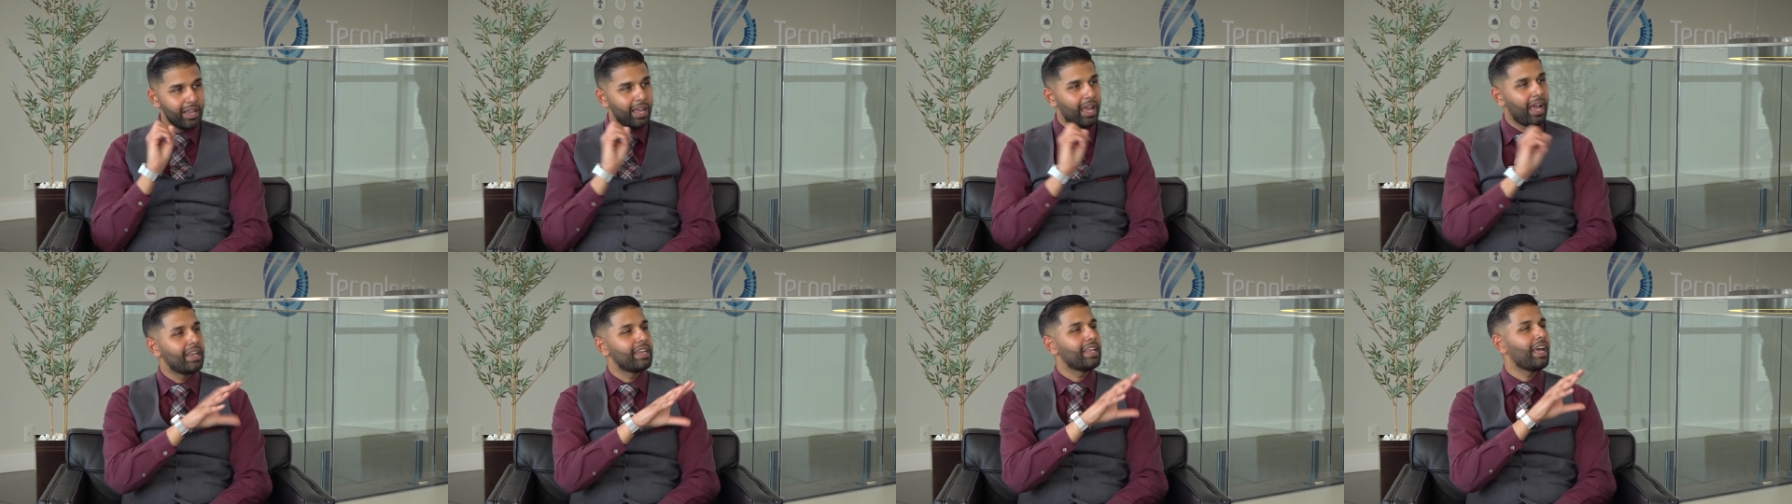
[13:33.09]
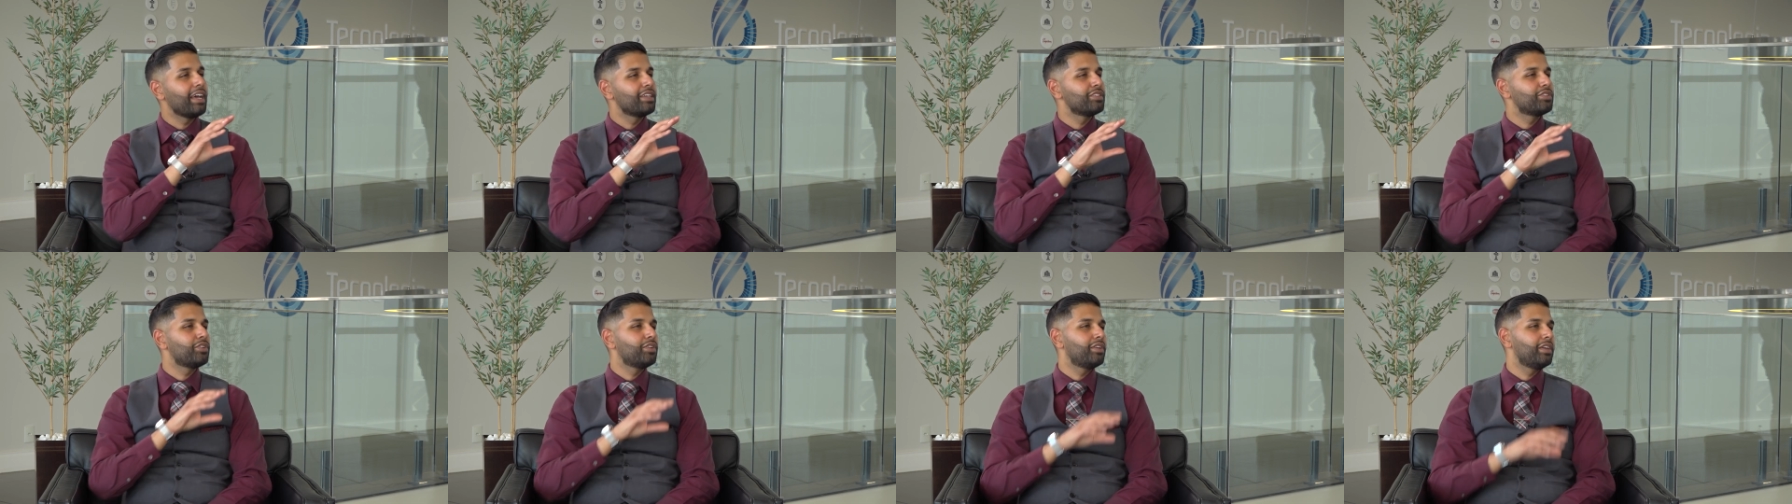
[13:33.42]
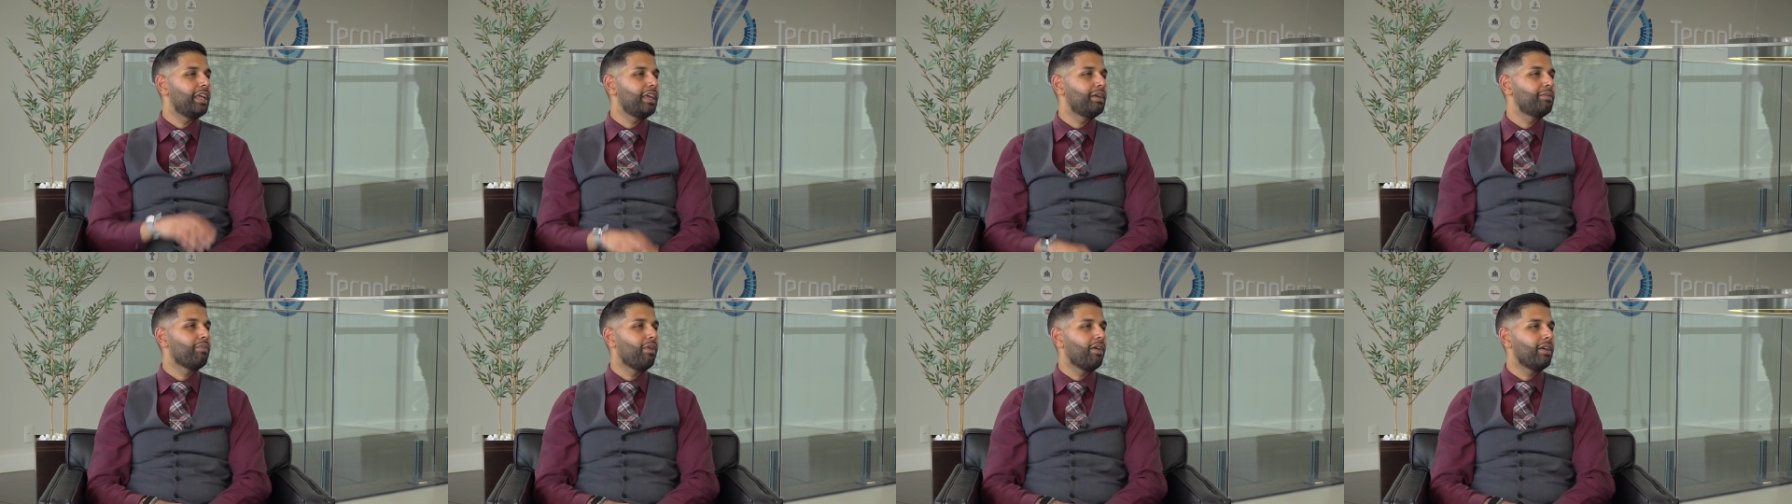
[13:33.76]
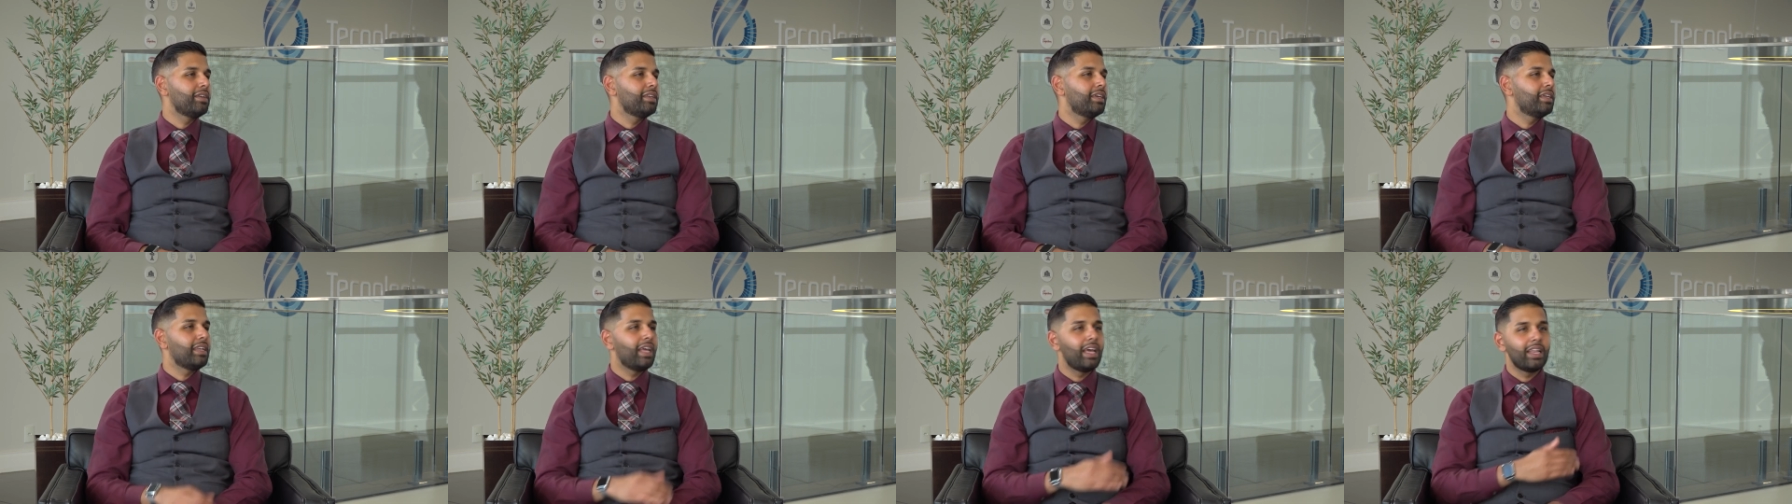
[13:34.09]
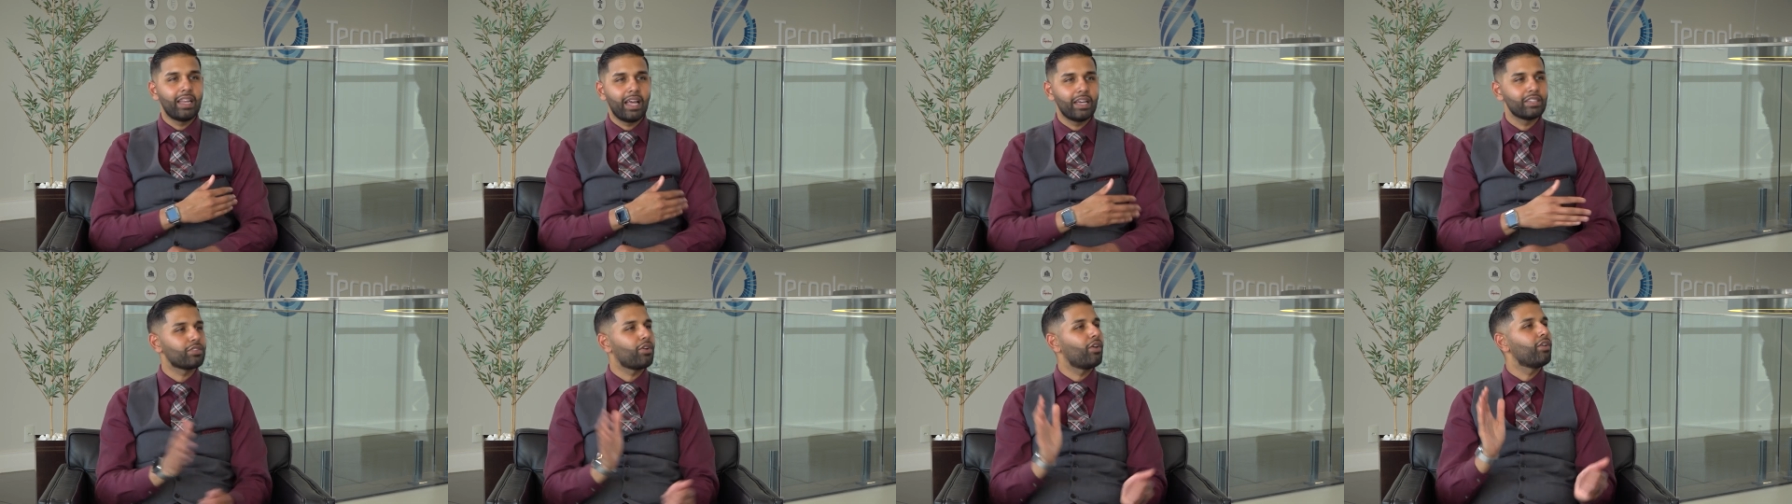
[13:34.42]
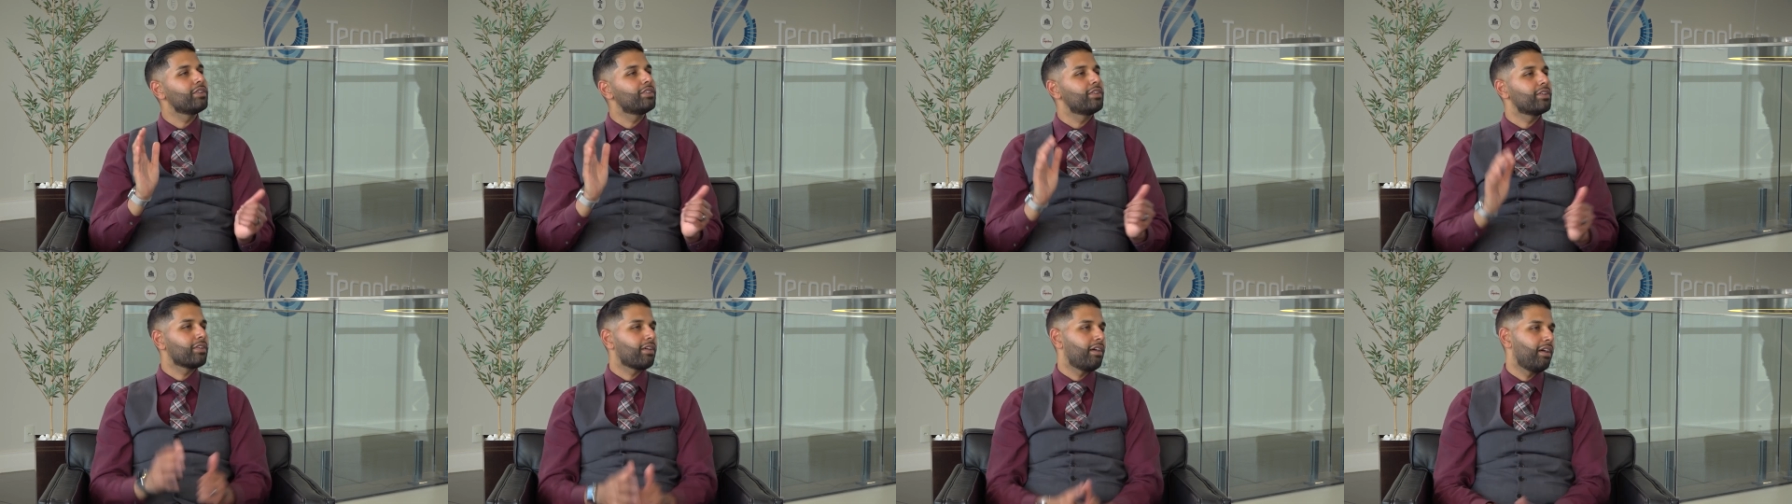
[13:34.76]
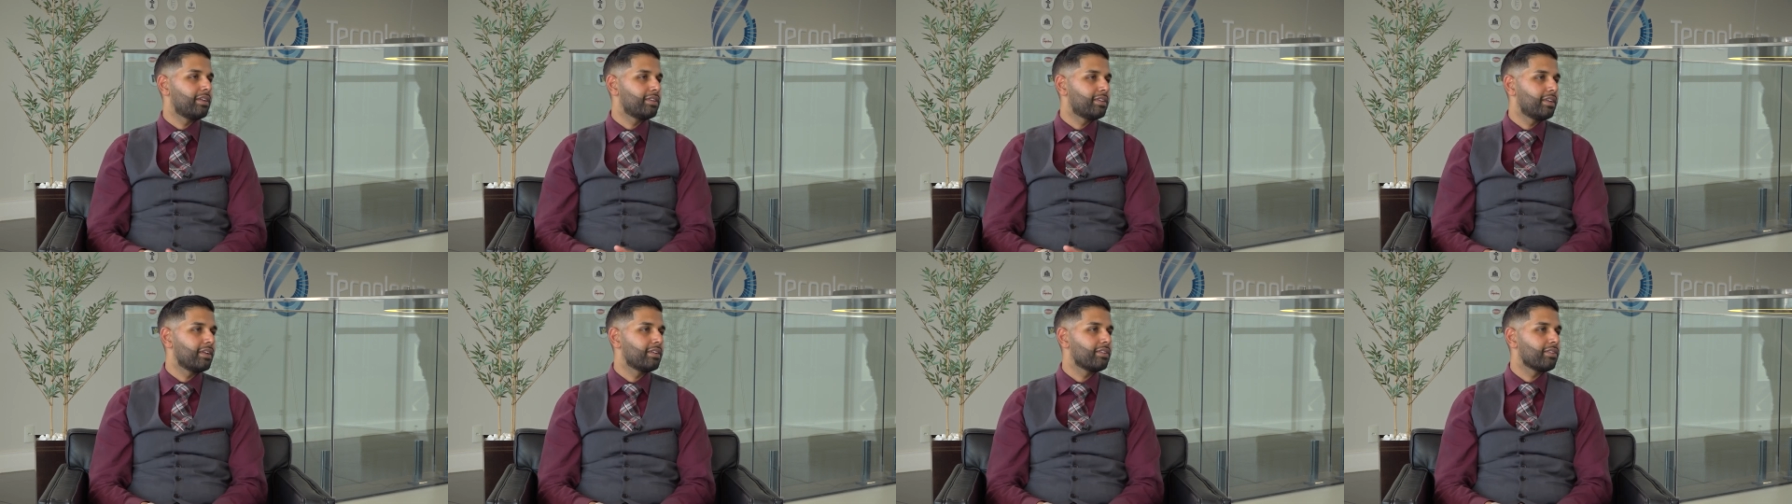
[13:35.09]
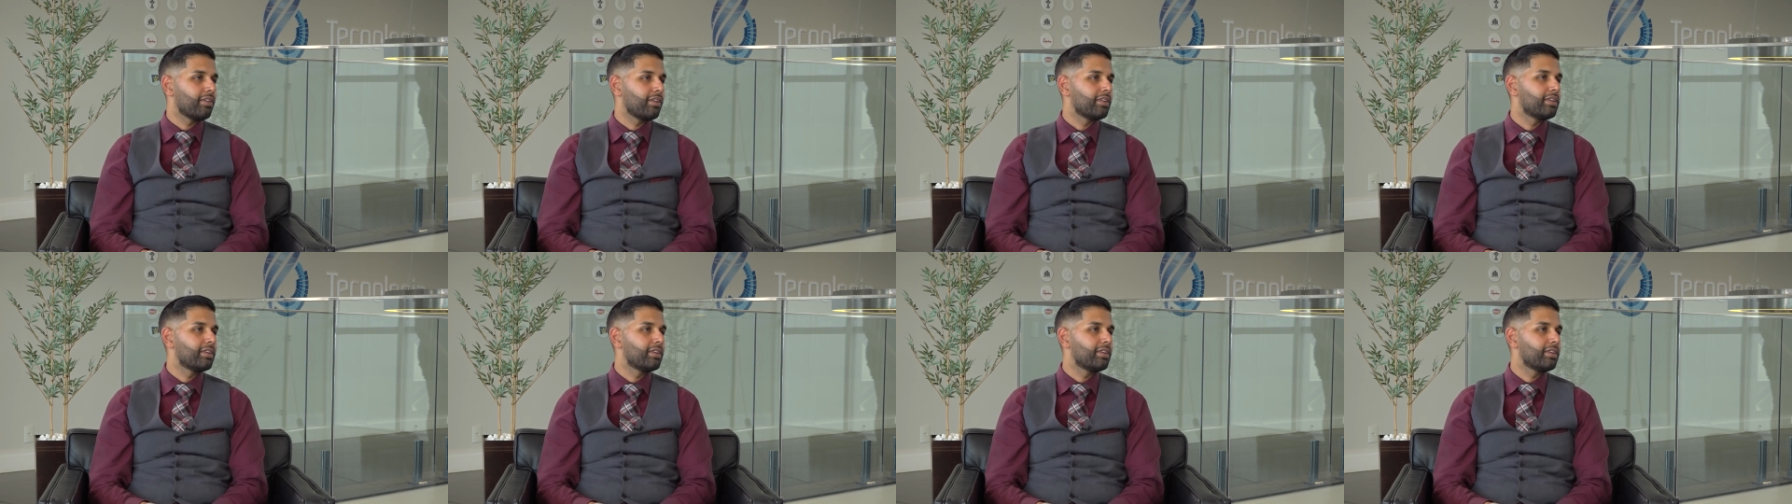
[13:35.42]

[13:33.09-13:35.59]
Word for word: and it has your name on it and has all your content on